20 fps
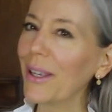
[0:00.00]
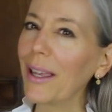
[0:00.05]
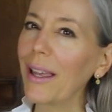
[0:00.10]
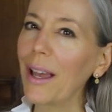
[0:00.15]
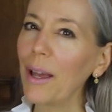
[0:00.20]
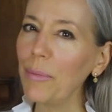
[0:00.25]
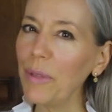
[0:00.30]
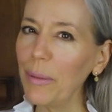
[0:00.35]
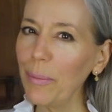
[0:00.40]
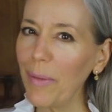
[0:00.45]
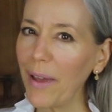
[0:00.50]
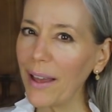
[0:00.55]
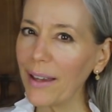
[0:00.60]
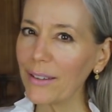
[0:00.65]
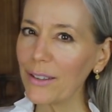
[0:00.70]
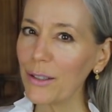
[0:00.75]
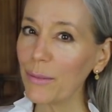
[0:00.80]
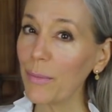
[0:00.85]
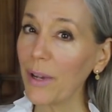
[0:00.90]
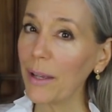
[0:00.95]
Coming
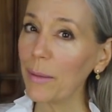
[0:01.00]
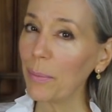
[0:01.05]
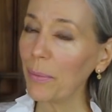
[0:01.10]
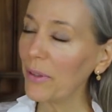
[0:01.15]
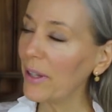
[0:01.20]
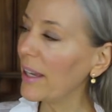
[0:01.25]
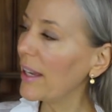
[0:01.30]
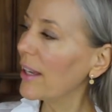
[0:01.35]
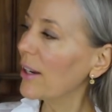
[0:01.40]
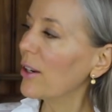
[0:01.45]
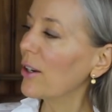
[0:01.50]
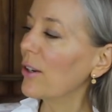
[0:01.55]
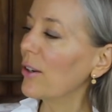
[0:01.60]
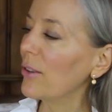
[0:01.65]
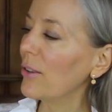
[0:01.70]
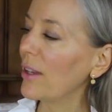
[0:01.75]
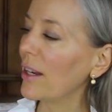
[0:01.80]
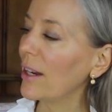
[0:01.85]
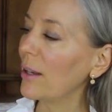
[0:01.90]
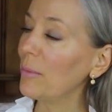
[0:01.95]
back to my
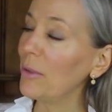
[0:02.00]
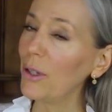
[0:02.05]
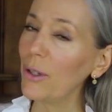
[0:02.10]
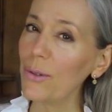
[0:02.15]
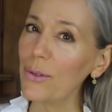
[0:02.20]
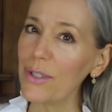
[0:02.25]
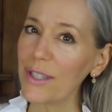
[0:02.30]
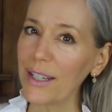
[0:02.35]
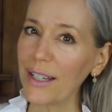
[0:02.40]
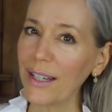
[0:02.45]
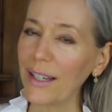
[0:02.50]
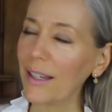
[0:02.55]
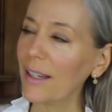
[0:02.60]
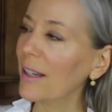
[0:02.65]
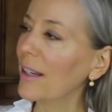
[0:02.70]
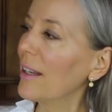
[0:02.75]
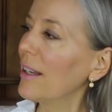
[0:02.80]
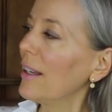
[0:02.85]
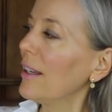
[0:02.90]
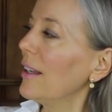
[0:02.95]
planner that I'm
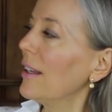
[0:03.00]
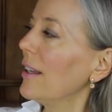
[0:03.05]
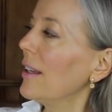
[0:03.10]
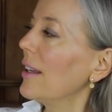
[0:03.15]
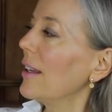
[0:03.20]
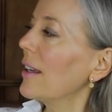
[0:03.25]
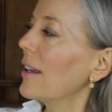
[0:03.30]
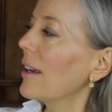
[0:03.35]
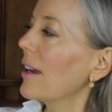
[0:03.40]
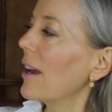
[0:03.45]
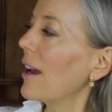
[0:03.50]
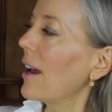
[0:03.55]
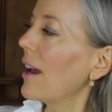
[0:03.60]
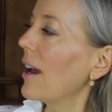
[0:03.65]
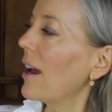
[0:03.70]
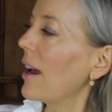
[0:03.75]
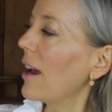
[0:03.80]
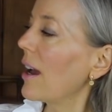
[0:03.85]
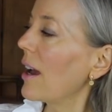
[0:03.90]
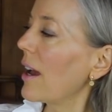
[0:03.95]
using,
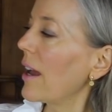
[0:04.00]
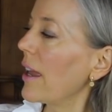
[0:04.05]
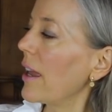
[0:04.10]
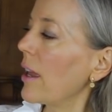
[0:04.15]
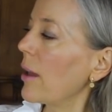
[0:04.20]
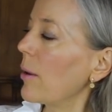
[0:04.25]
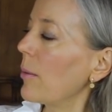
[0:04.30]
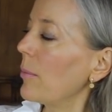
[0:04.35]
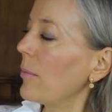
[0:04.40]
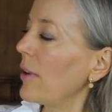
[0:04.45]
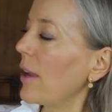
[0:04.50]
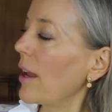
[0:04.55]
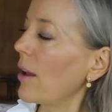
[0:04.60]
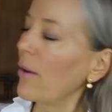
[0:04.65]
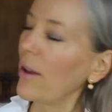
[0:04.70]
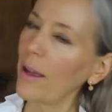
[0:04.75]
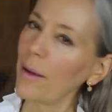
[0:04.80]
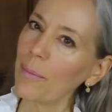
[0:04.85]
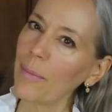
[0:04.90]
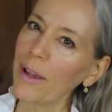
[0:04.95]
I am
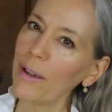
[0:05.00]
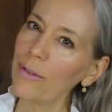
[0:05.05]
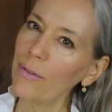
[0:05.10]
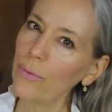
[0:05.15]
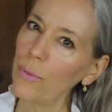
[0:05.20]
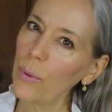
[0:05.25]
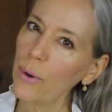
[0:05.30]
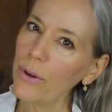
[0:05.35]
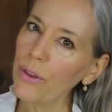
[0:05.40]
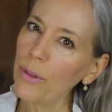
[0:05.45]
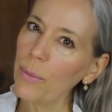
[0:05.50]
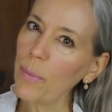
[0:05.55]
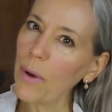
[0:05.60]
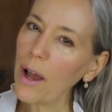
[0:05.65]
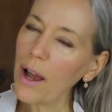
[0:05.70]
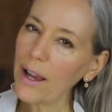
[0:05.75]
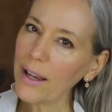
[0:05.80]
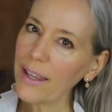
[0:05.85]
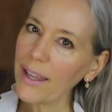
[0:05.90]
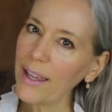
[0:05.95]
now at my fourth
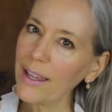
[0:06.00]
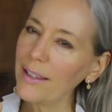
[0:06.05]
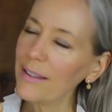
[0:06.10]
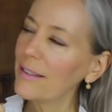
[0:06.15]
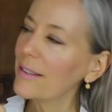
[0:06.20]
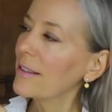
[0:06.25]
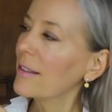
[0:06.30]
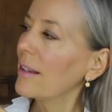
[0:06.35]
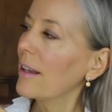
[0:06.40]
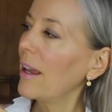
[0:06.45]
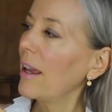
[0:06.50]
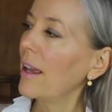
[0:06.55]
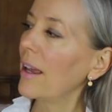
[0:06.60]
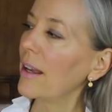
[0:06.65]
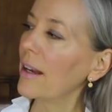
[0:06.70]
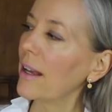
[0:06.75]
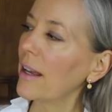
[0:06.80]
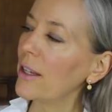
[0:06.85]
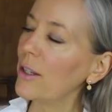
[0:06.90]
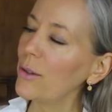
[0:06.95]
pocket
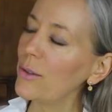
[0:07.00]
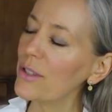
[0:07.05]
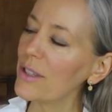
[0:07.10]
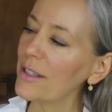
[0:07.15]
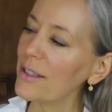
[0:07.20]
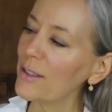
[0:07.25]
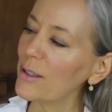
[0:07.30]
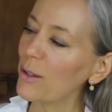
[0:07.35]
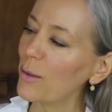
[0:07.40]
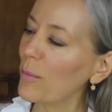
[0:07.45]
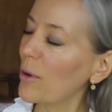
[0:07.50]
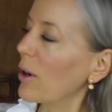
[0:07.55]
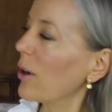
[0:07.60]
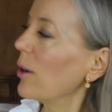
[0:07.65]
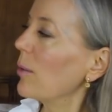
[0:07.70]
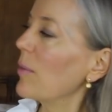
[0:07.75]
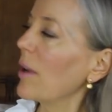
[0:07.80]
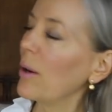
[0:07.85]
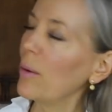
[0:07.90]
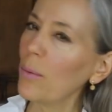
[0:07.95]
and I use this to
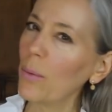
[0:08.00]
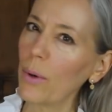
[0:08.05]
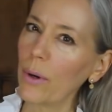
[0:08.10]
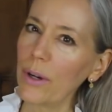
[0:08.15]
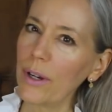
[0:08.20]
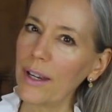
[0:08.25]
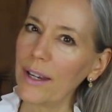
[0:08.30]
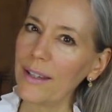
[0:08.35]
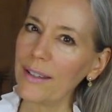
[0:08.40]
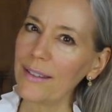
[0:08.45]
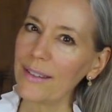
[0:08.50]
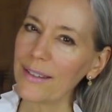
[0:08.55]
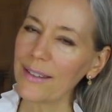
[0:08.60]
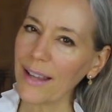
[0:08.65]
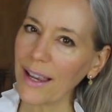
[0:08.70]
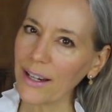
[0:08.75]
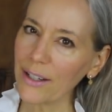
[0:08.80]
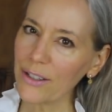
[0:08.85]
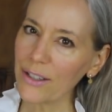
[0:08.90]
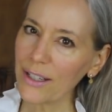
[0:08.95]
mark my working
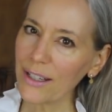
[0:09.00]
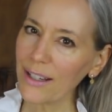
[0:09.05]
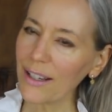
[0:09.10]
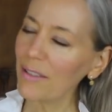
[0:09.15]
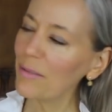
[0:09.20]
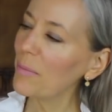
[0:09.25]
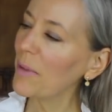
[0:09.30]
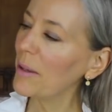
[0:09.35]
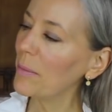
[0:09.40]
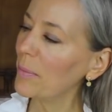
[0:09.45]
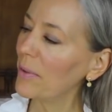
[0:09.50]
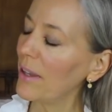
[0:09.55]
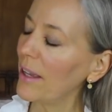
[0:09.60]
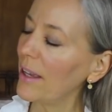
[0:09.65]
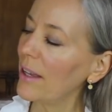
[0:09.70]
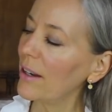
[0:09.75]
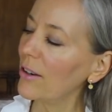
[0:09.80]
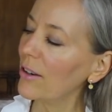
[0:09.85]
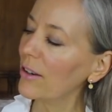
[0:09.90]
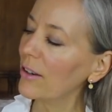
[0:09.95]
section of my
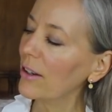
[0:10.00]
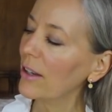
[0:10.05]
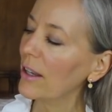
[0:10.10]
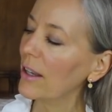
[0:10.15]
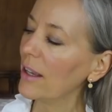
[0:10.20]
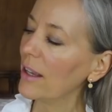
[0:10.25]
planner.